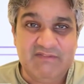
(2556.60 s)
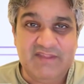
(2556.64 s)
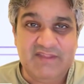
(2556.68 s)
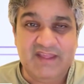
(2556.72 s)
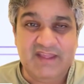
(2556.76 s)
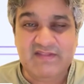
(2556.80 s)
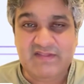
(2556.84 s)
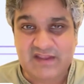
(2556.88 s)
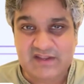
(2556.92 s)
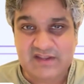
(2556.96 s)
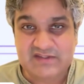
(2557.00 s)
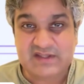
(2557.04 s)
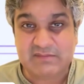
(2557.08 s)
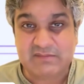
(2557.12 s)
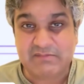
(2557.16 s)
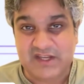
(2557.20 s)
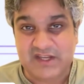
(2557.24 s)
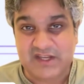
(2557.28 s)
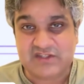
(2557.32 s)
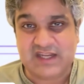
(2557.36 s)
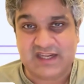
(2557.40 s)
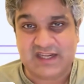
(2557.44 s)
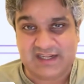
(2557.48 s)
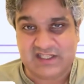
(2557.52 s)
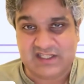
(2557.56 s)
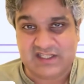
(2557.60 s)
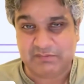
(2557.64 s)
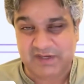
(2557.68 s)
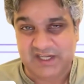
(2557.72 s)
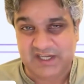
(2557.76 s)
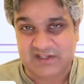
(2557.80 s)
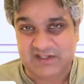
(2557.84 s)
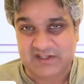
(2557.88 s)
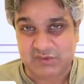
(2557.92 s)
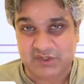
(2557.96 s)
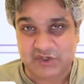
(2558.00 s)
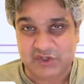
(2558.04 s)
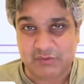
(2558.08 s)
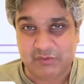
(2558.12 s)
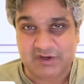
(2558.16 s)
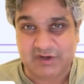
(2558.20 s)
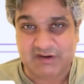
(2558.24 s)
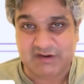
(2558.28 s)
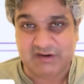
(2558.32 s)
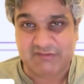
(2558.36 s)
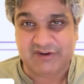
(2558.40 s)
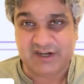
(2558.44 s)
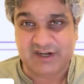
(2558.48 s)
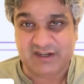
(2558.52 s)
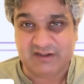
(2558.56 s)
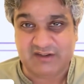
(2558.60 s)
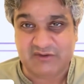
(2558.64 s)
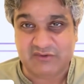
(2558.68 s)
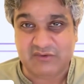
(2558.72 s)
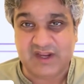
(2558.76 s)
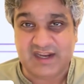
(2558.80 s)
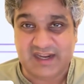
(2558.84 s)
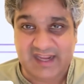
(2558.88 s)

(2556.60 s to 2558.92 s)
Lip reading: Then there's the missed tickets piece, which you were referring to.